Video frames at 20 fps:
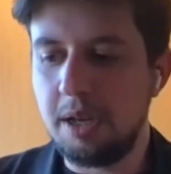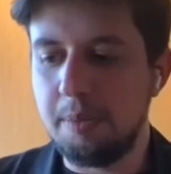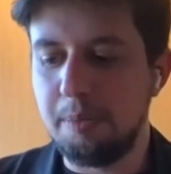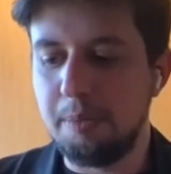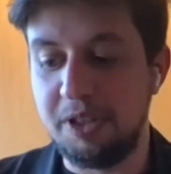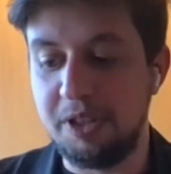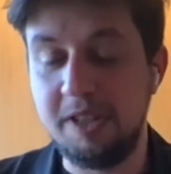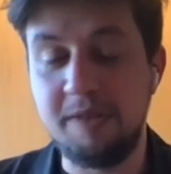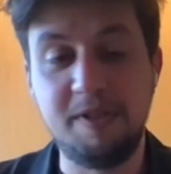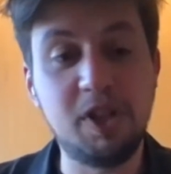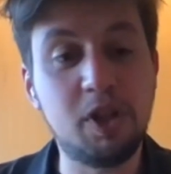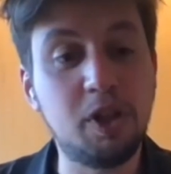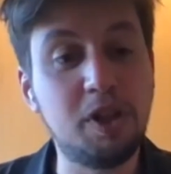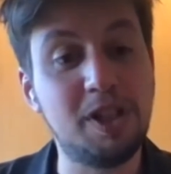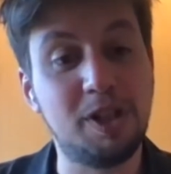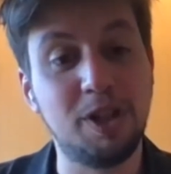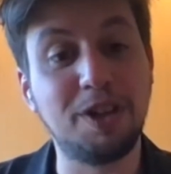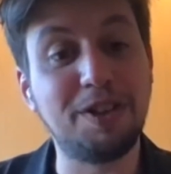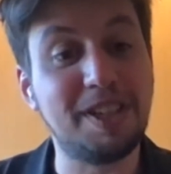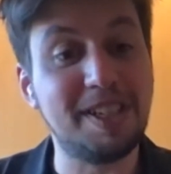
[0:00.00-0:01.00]
But this vision is
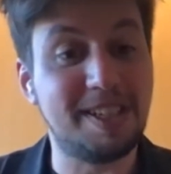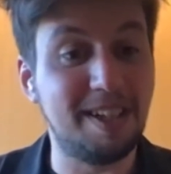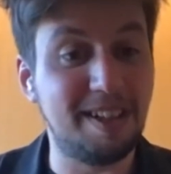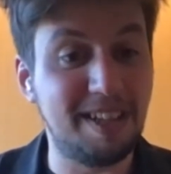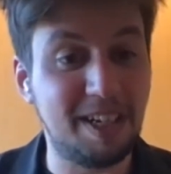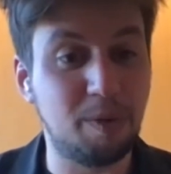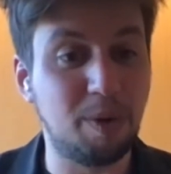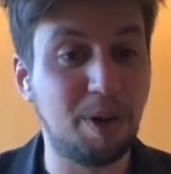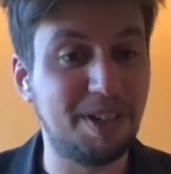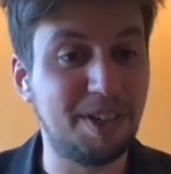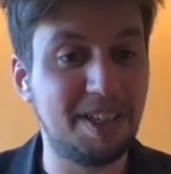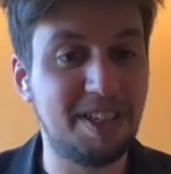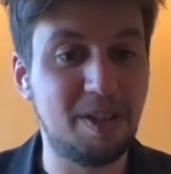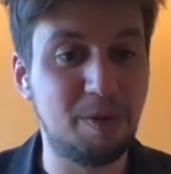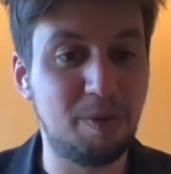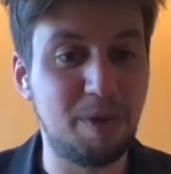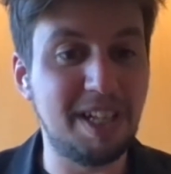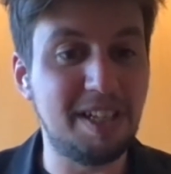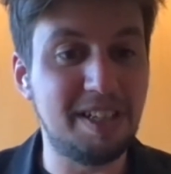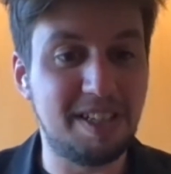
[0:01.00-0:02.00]
not necessarily grounded in
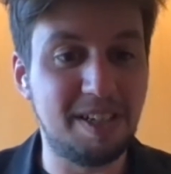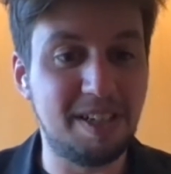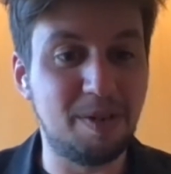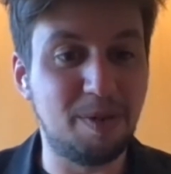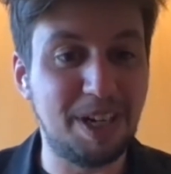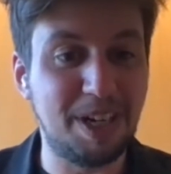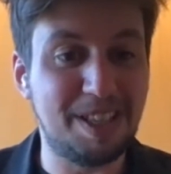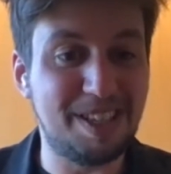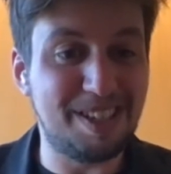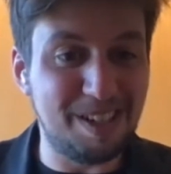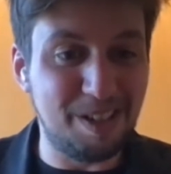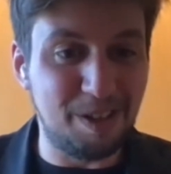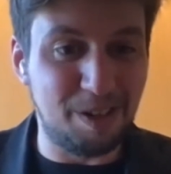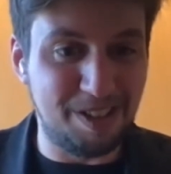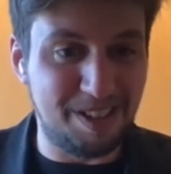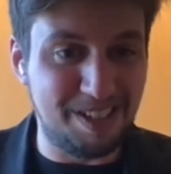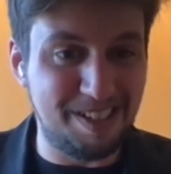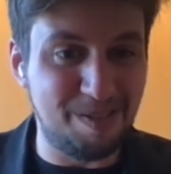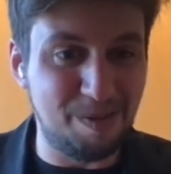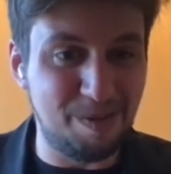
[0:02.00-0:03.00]
reality, right?
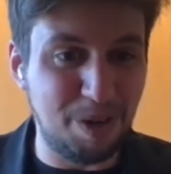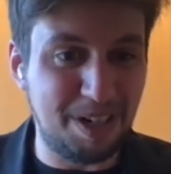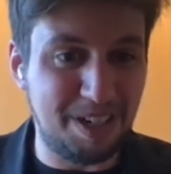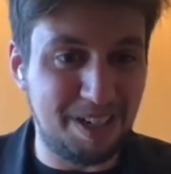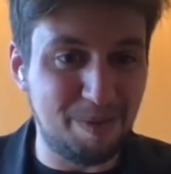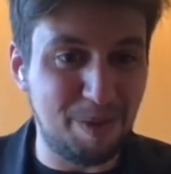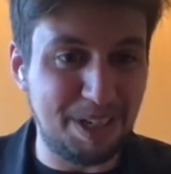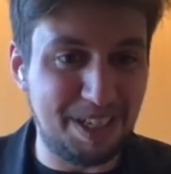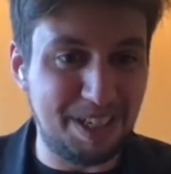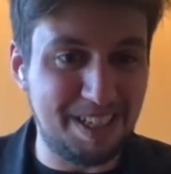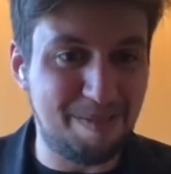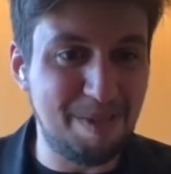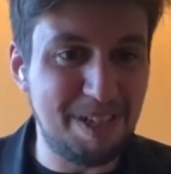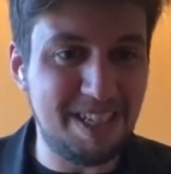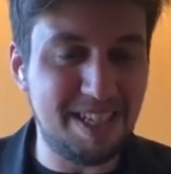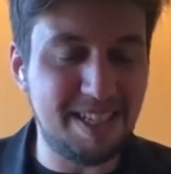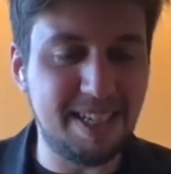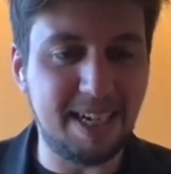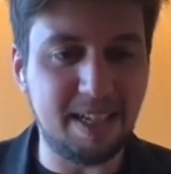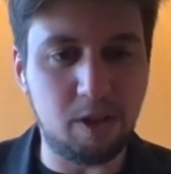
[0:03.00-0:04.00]
What this
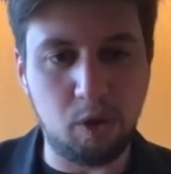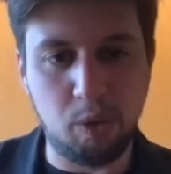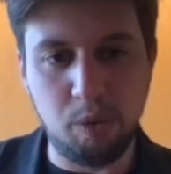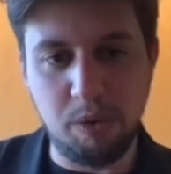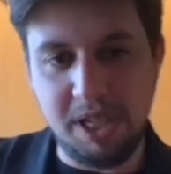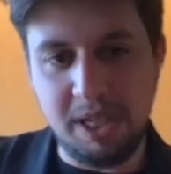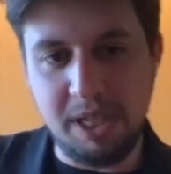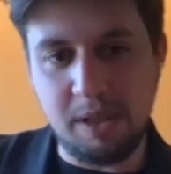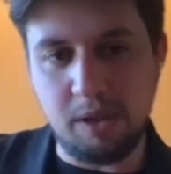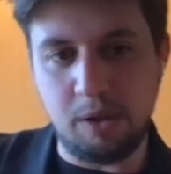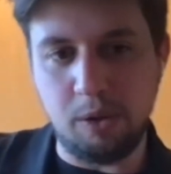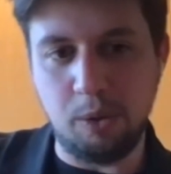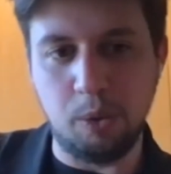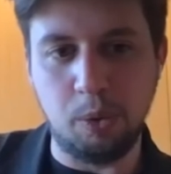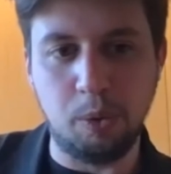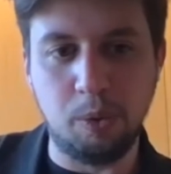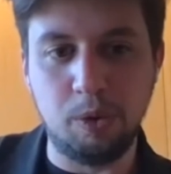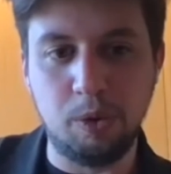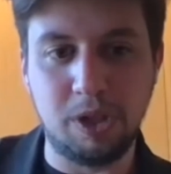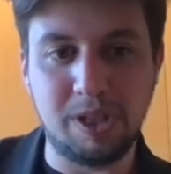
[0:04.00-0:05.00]
means is that you need
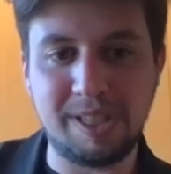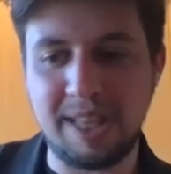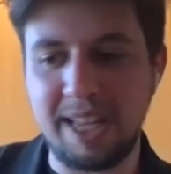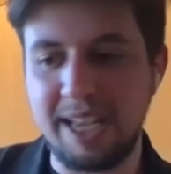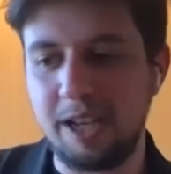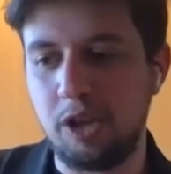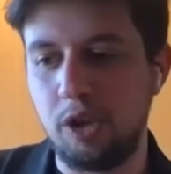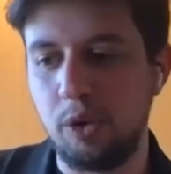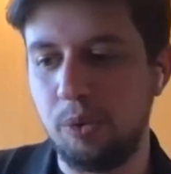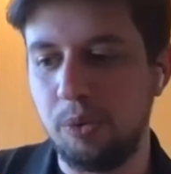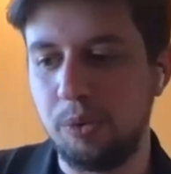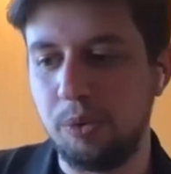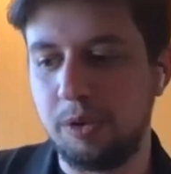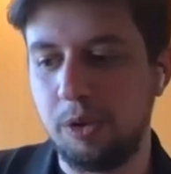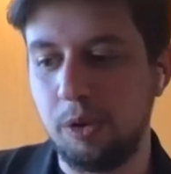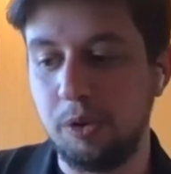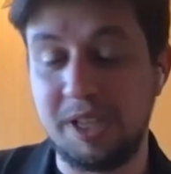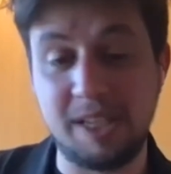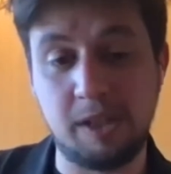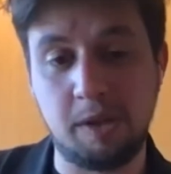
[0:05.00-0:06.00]
to, just like you
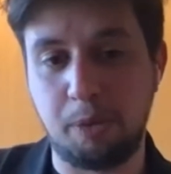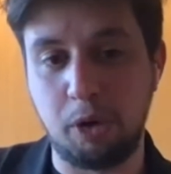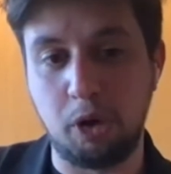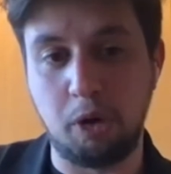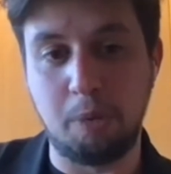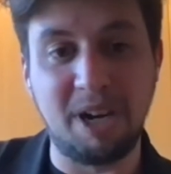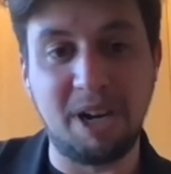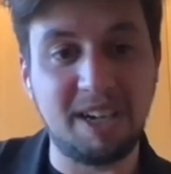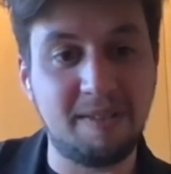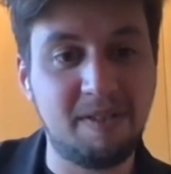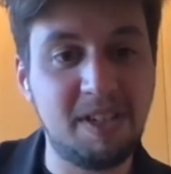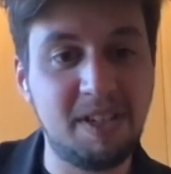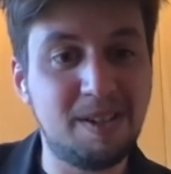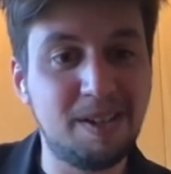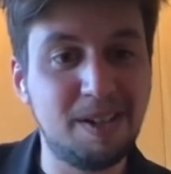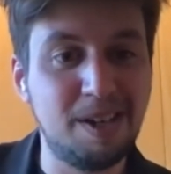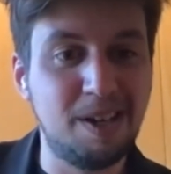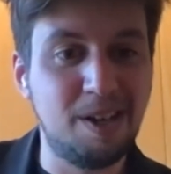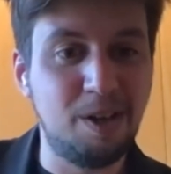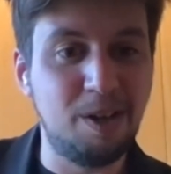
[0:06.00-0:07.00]
test the product market fit,
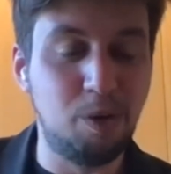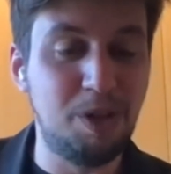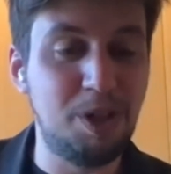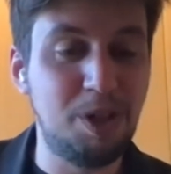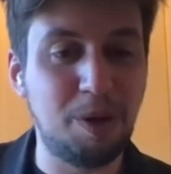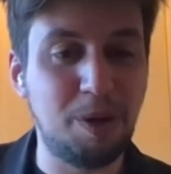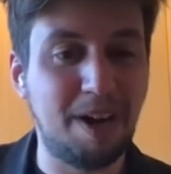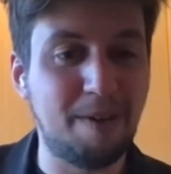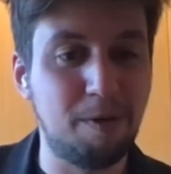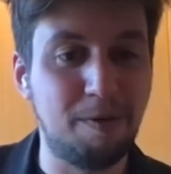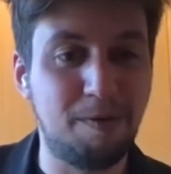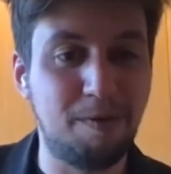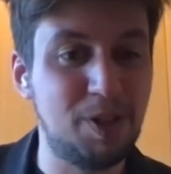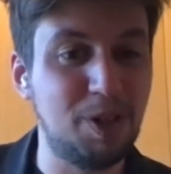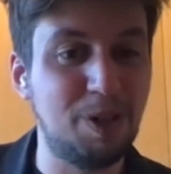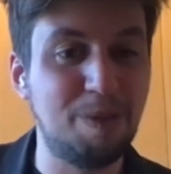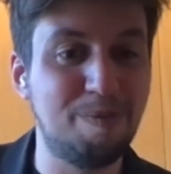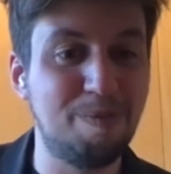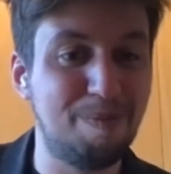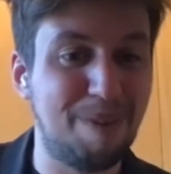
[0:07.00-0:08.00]
you need to have a
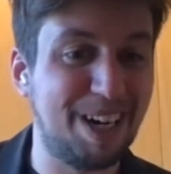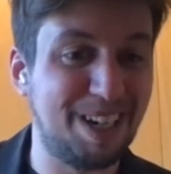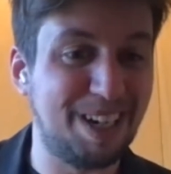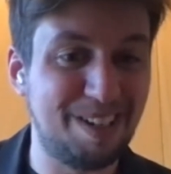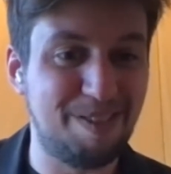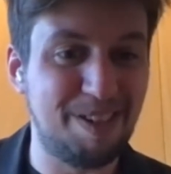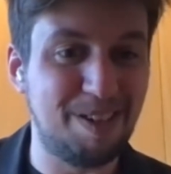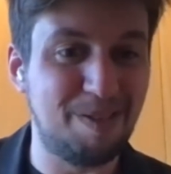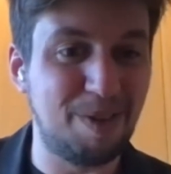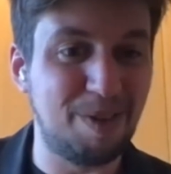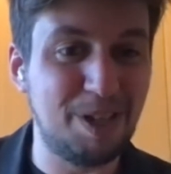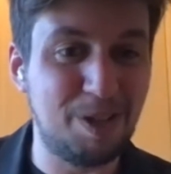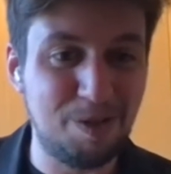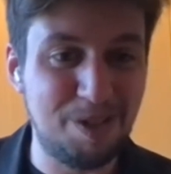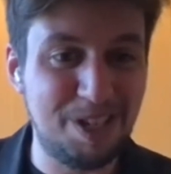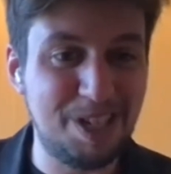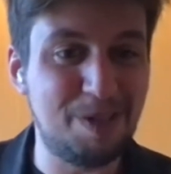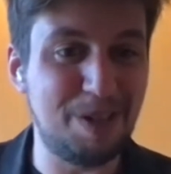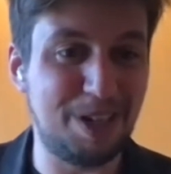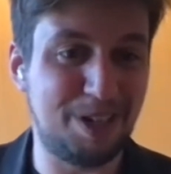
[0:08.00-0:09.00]
vision market fit, right? You
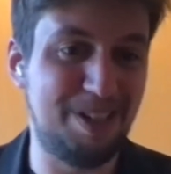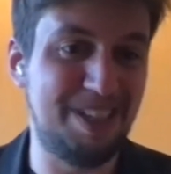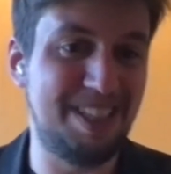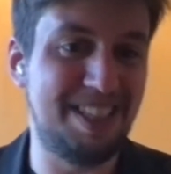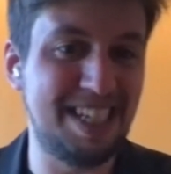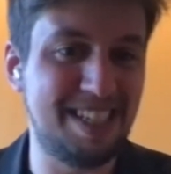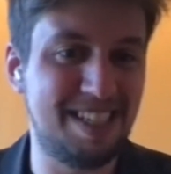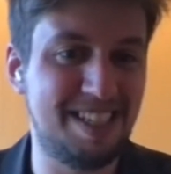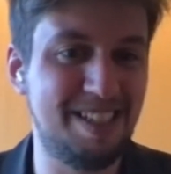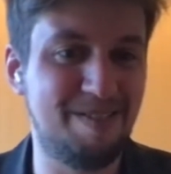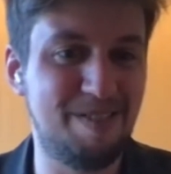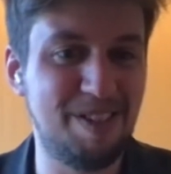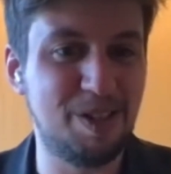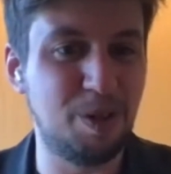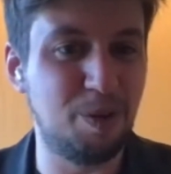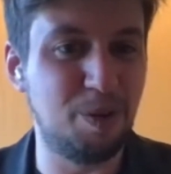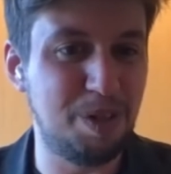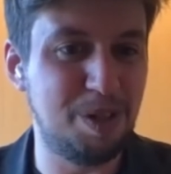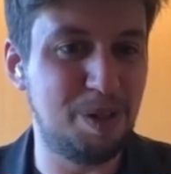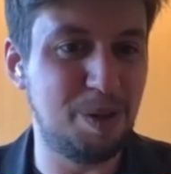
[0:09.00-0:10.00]
need to actually test this
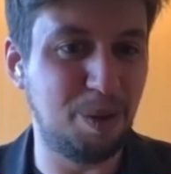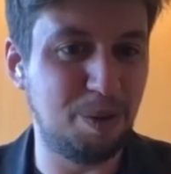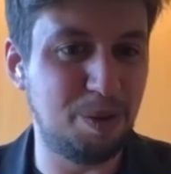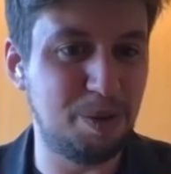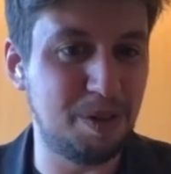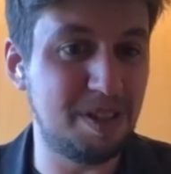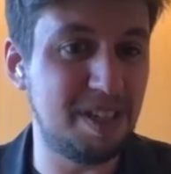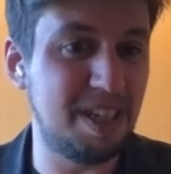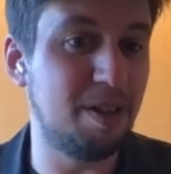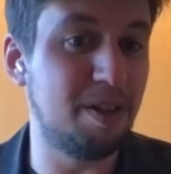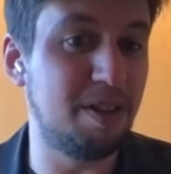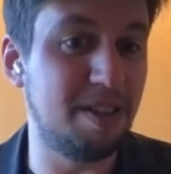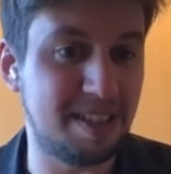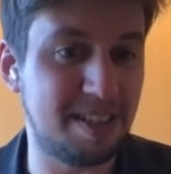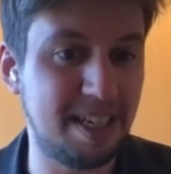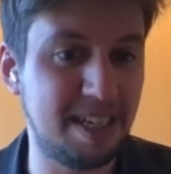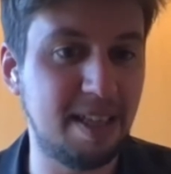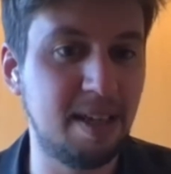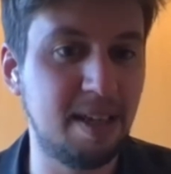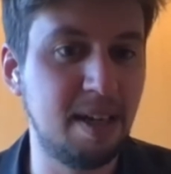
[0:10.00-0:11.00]
vision with your users and
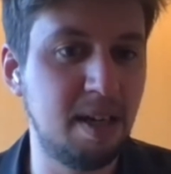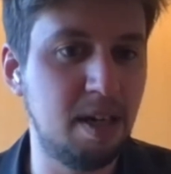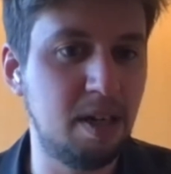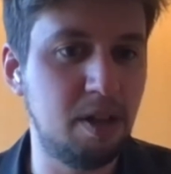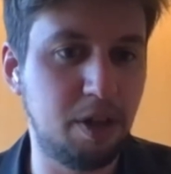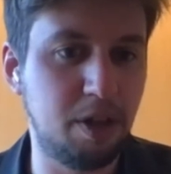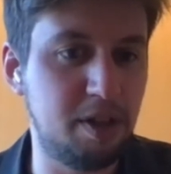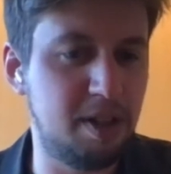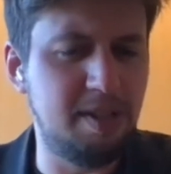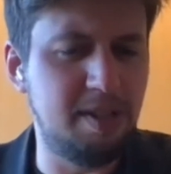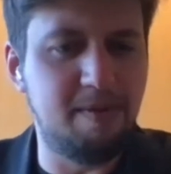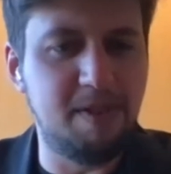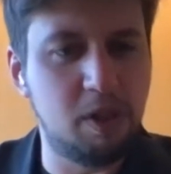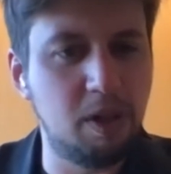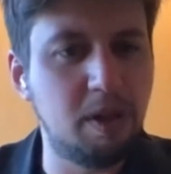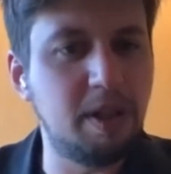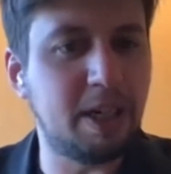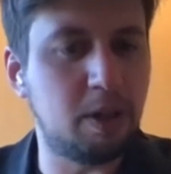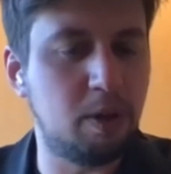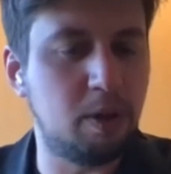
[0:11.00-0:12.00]
understand, does this
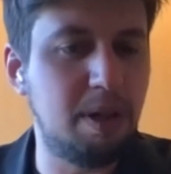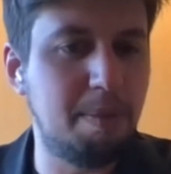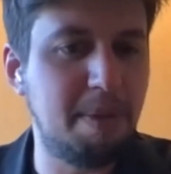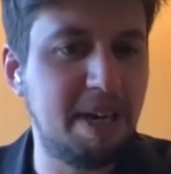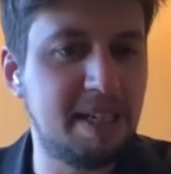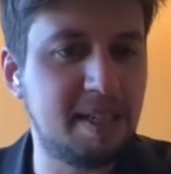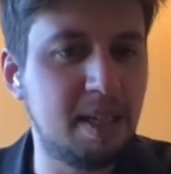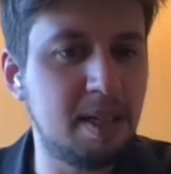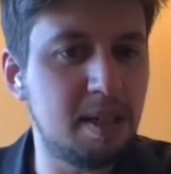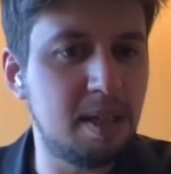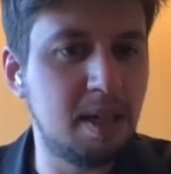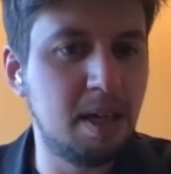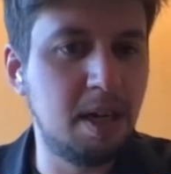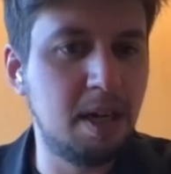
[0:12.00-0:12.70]
vision actually make sense?